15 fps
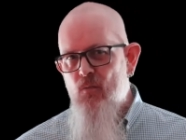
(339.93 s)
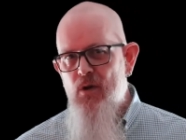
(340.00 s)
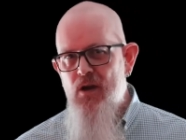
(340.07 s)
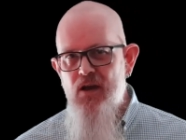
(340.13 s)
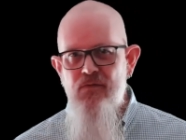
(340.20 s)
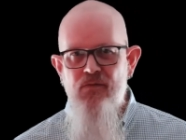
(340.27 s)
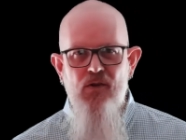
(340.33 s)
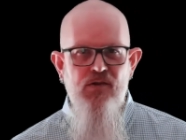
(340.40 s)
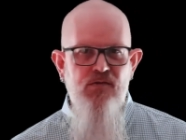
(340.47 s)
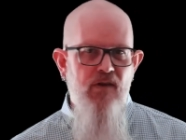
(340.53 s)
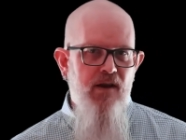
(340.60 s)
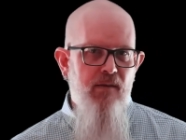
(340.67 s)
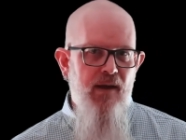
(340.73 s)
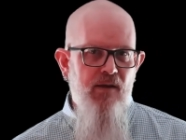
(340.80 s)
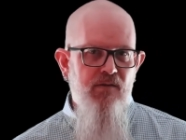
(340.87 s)
When I first
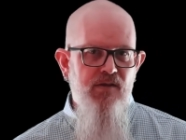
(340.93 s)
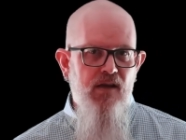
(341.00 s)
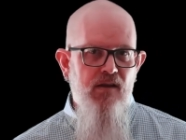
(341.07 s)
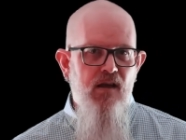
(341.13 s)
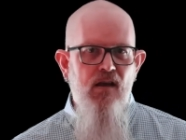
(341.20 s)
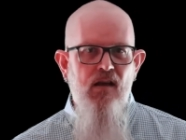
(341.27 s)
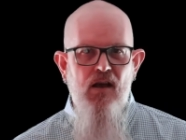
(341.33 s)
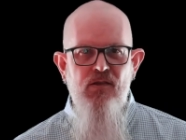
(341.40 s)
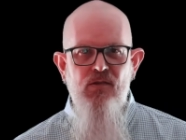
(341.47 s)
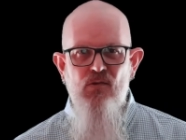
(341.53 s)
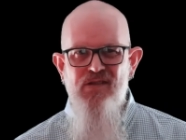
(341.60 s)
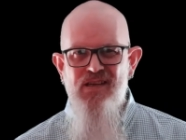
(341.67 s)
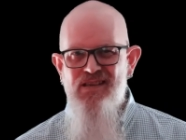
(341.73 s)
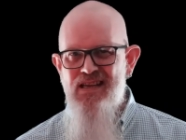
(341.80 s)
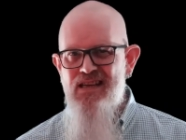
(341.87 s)
read about it, I
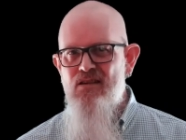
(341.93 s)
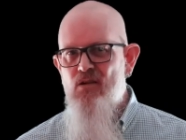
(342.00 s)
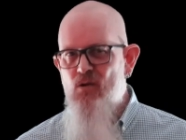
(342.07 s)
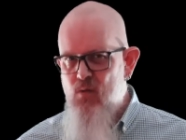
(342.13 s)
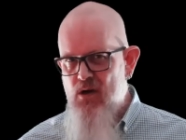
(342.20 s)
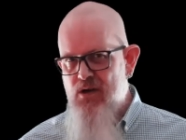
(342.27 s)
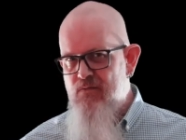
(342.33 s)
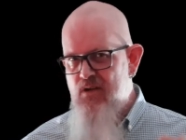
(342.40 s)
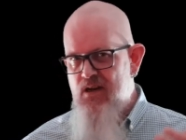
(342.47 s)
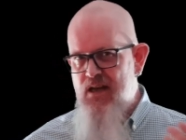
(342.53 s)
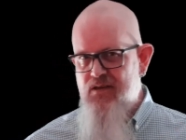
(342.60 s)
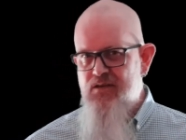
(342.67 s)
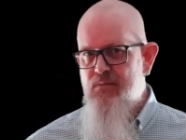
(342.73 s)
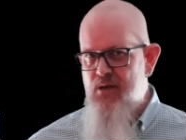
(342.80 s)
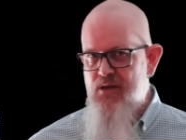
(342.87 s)
thought it didn't quite
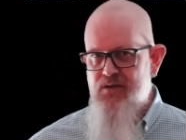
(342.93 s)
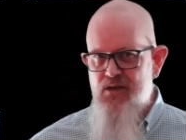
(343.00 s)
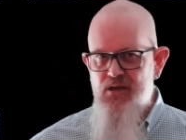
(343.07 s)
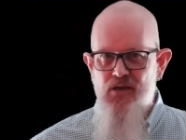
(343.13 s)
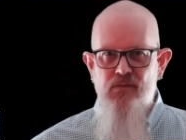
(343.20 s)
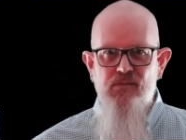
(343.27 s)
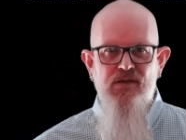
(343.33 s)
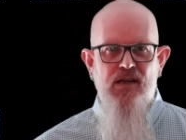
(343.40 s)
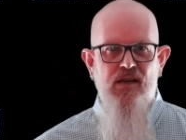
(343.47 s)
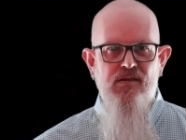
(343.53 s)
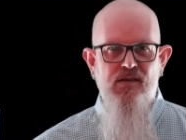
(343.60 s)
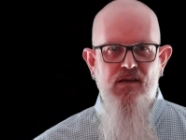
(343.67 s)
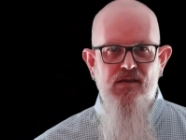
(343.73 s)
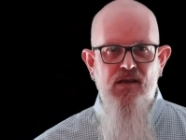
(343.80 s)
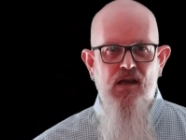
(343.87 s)
relate to my
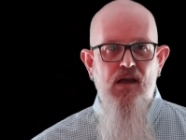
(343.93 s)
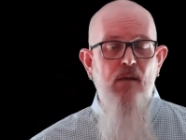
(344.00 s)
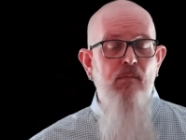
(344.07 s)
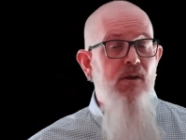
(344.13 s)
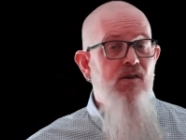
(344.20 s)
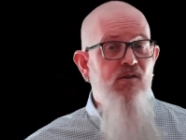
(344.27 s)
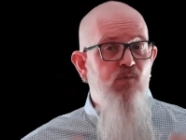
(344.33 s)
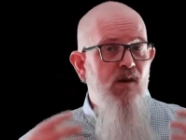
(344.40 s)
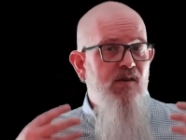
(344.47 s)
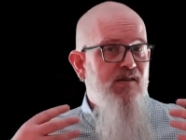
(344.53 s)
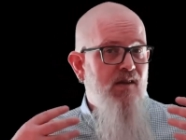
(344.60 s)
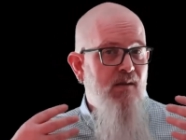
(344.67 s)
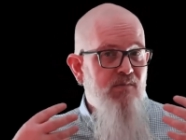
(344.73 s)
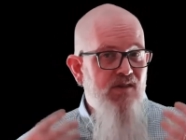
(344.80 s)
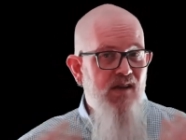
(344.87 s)
circumstances, because
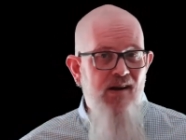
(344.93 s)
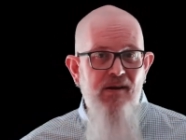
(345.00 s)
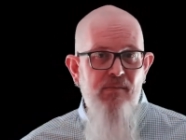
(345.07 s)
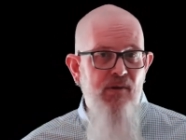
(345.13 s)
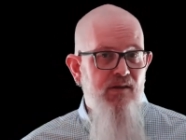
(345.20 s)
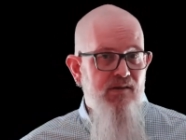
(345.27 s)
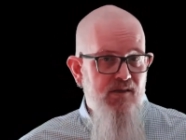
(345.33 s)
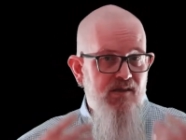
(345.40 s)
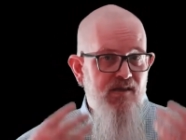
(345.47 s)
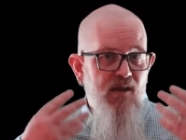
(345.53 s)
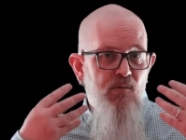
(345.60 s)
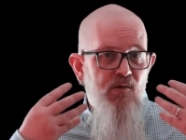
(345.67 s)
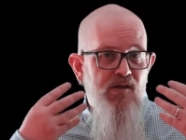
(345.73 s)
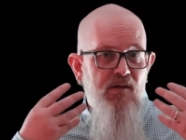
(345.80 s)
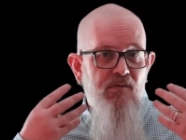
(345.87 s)
whilst I'm terrible at
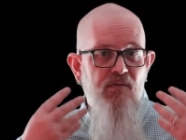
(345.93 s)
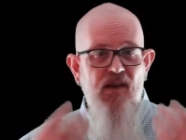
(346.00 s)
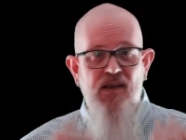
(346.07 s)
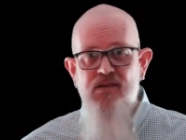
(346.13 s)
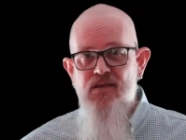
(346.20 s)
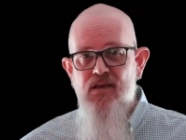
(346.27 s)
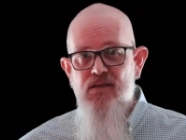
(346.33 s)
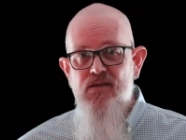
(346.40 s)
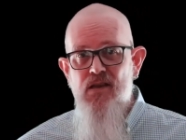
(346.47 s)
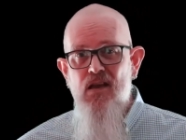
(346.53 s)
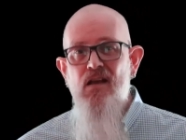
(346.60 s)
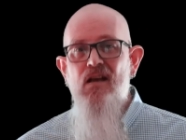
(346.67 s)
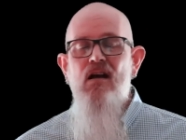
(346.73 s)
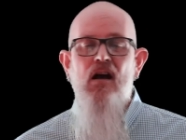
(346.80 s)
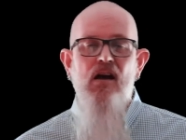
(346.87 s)
distinguishing faces,
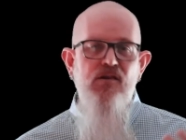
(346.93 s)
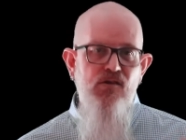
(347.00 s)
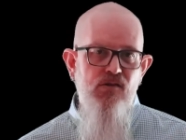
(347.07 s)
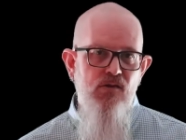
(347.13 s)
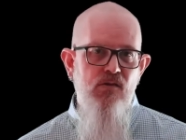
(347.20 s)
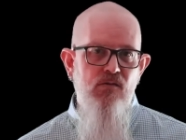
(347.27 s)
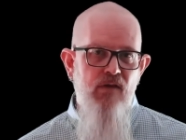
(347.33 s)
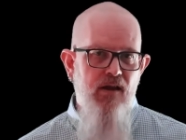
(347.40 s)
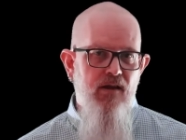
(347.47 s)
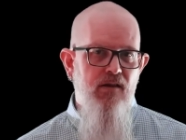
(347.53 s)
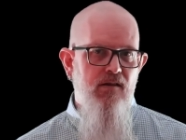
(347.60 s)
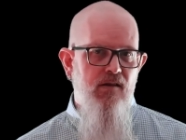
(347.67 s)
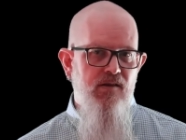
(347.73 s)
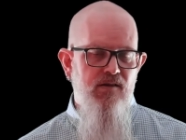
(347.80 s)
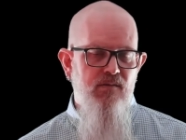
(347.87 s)
I do
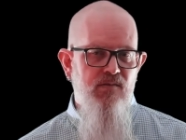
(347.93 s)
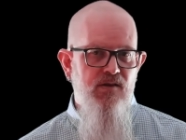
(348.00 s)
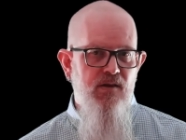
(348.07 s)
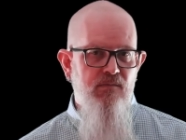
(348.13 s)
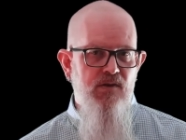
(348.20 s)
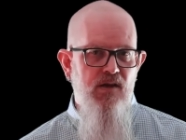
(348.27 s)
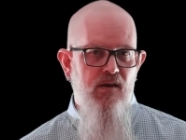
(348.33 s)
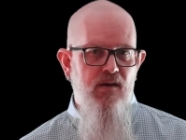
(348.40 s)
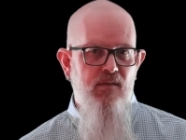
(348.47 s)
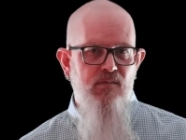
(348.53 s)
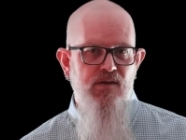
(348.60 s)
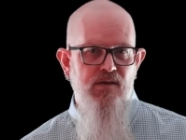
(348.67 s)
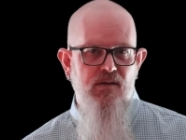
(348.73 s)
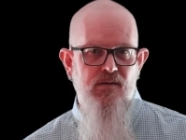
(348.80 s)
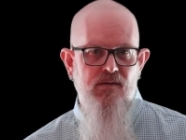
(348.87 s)
recognise them
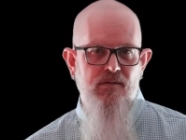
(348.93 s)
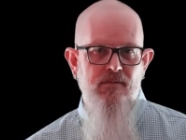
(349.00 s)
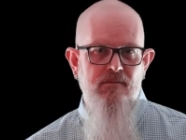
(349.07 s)
sometimes.